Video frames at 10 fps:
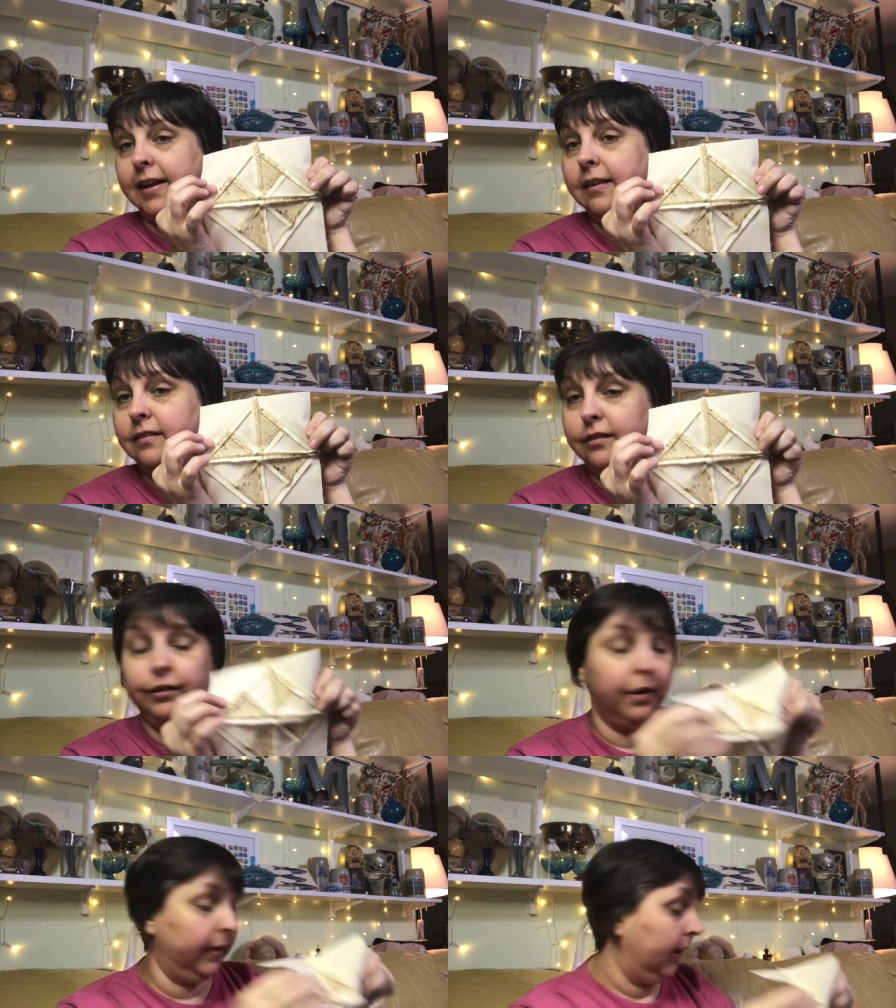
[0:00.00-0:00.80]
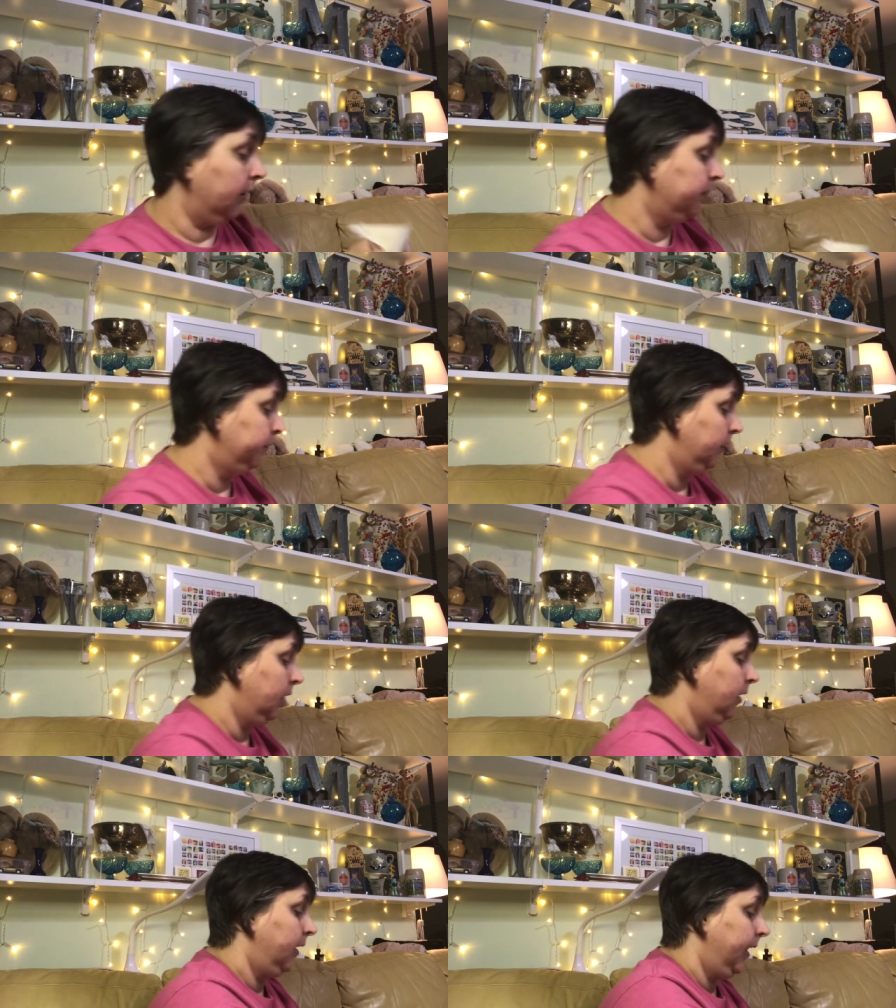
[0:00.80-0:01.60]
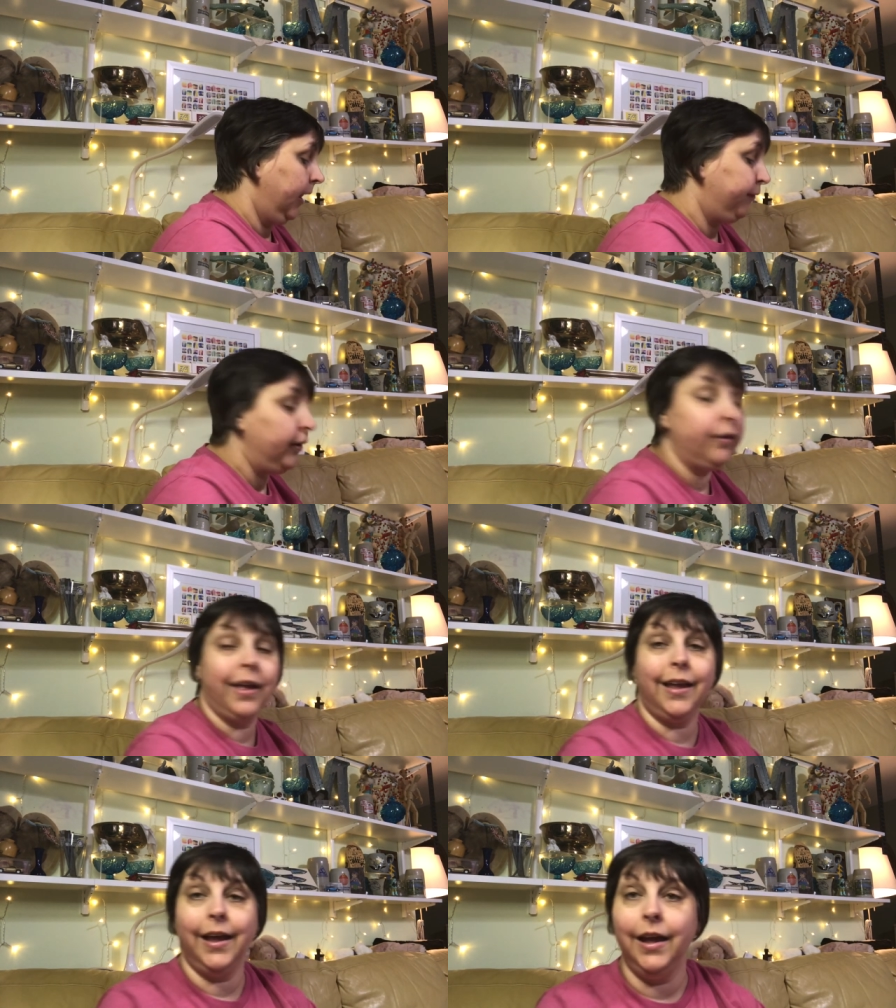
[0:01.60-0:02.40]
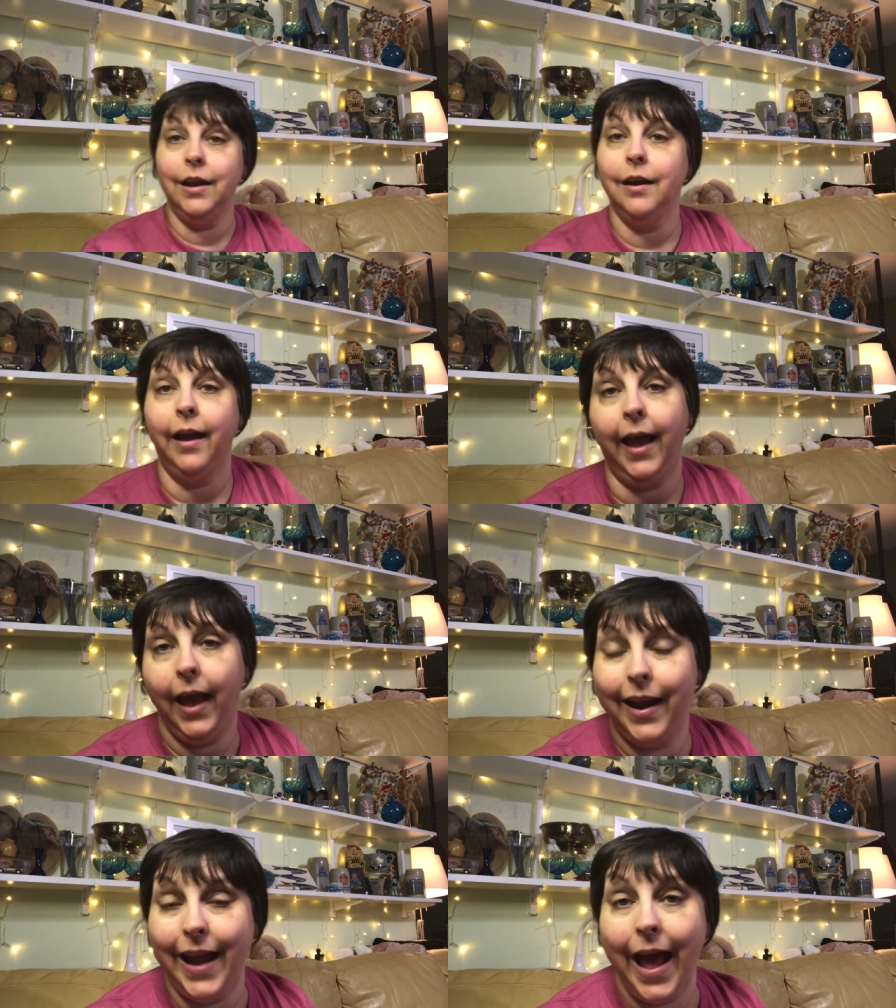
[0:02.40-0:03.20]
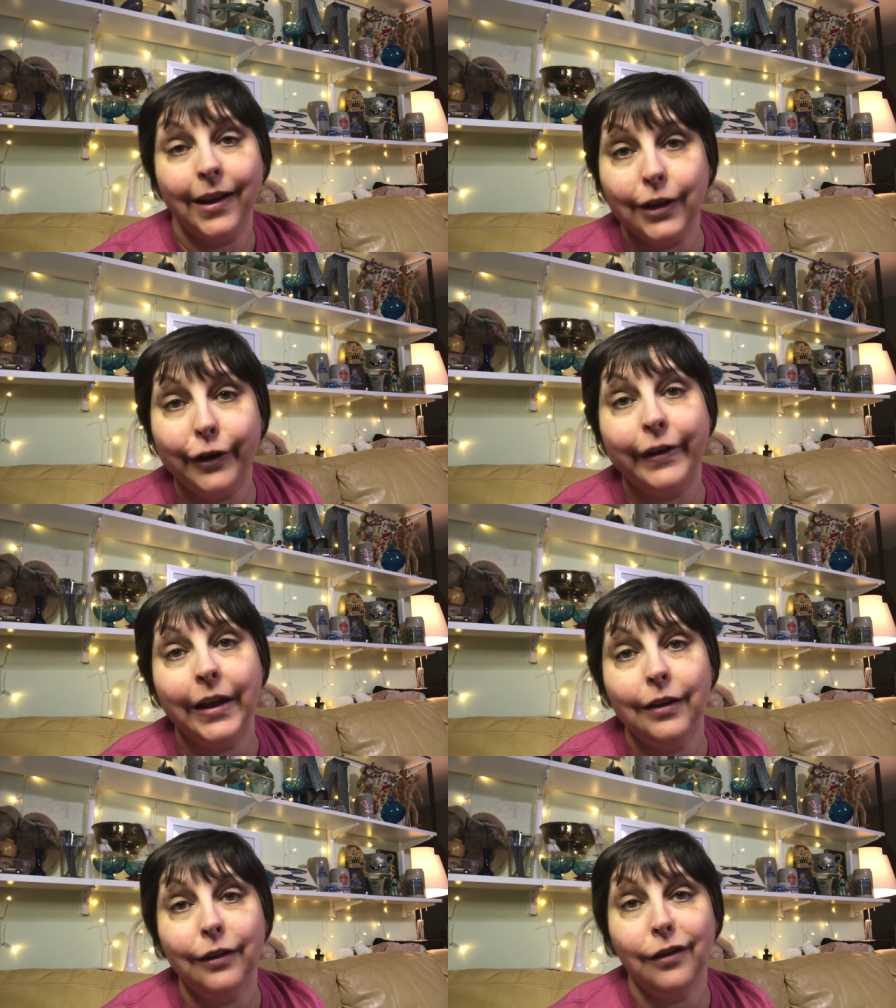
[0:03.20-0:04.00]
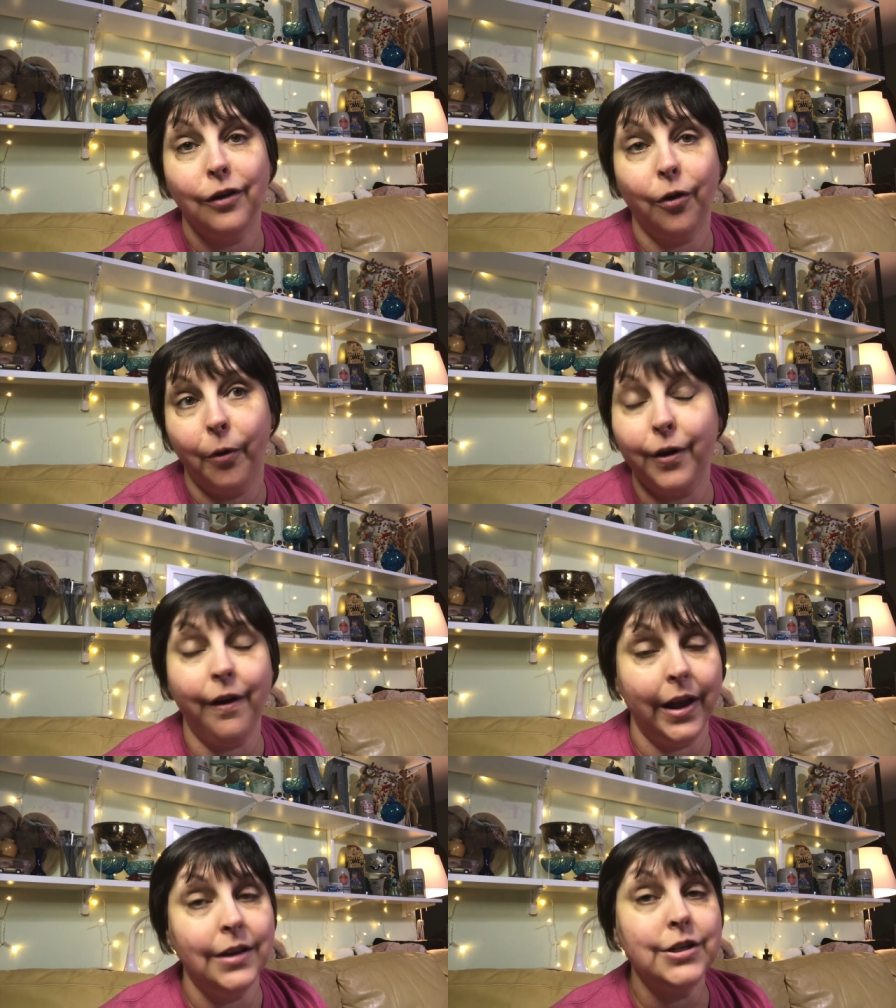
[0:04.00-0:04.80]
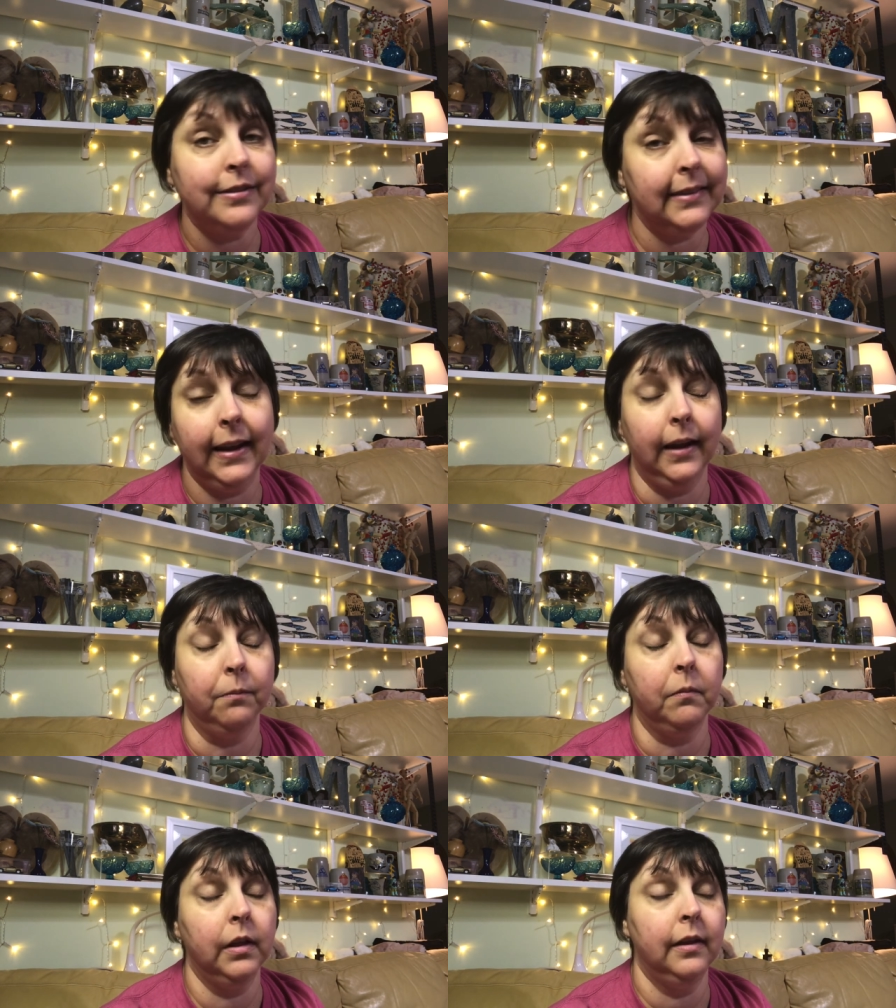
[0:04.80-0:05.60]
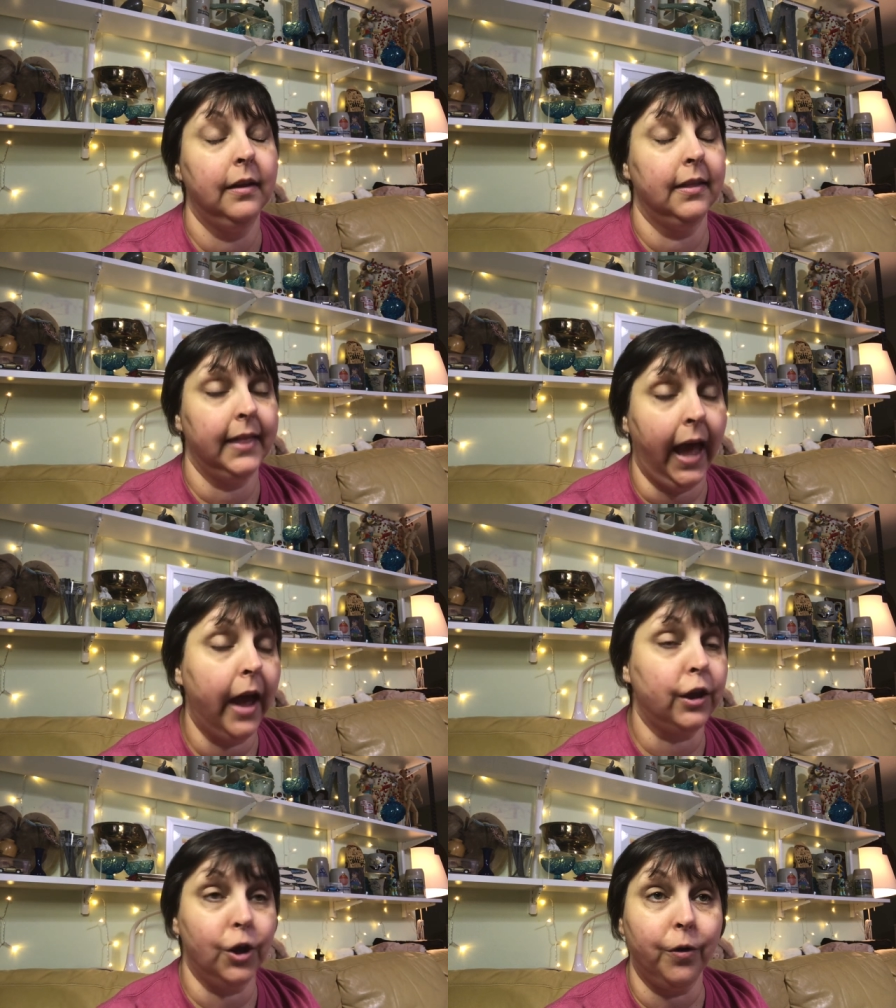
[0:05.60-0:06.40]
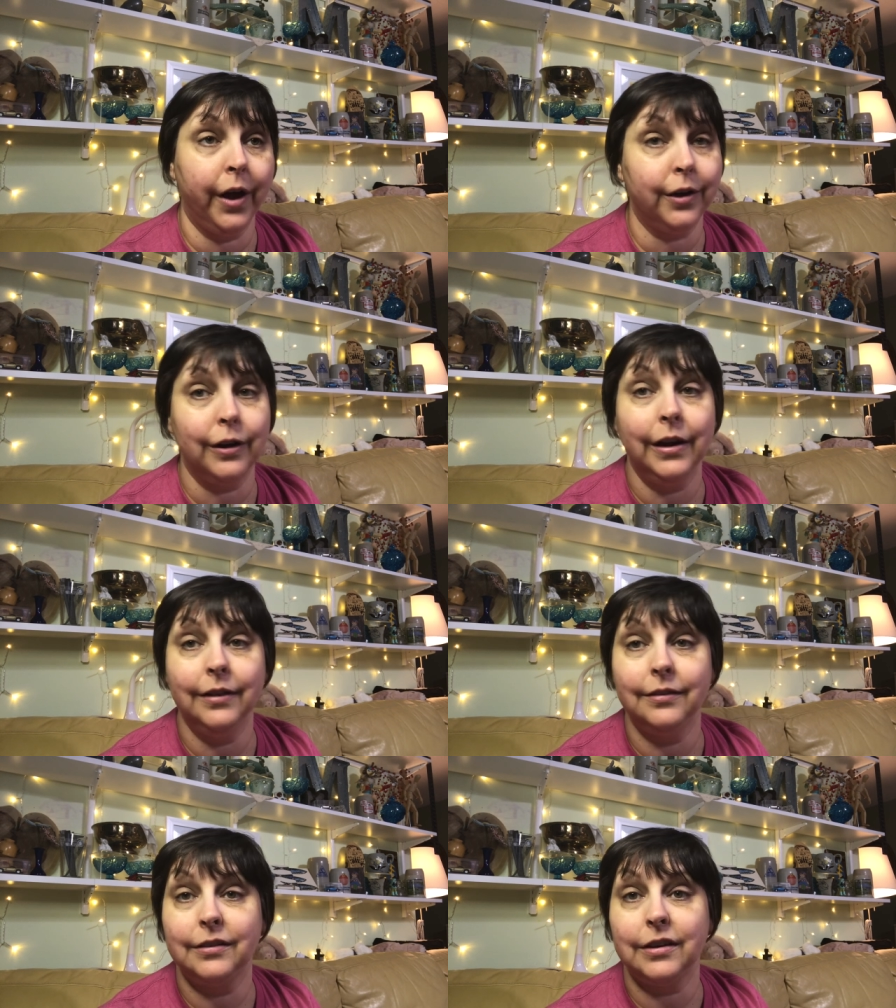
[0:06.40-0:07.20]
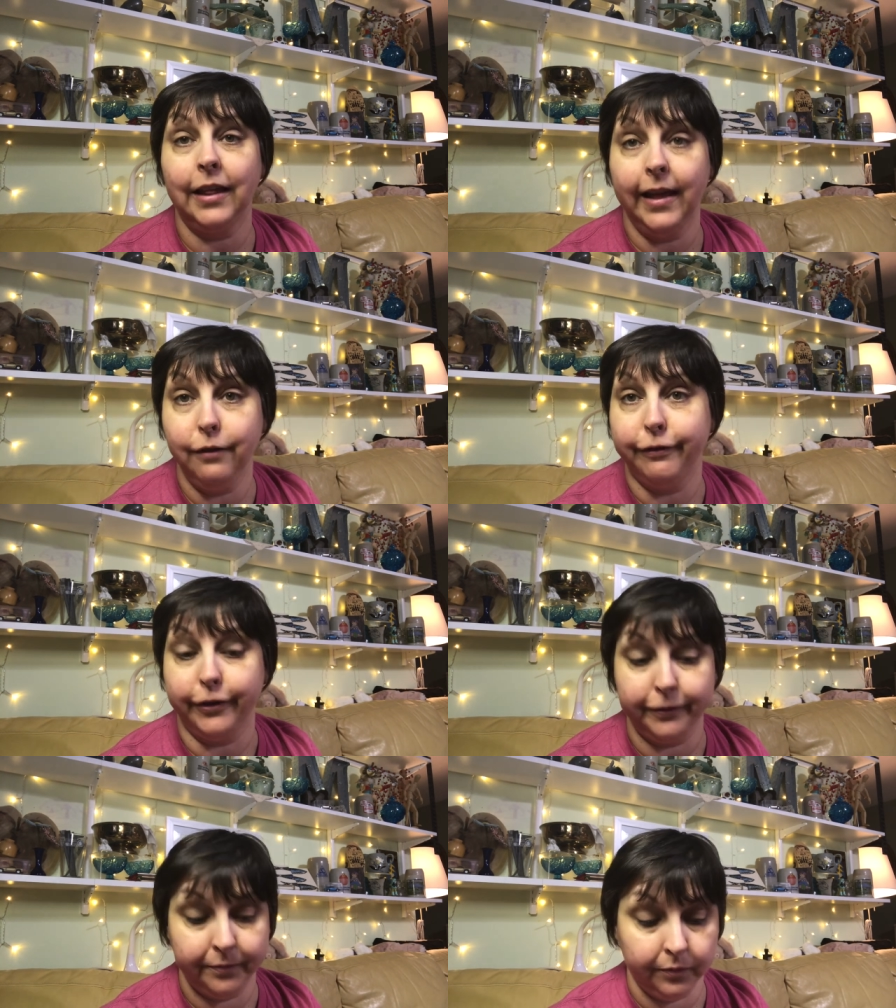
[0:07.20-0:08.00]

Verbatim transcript: easy sewing. If you can get an accurate quarter inch seam, the AccuCutter is delightful.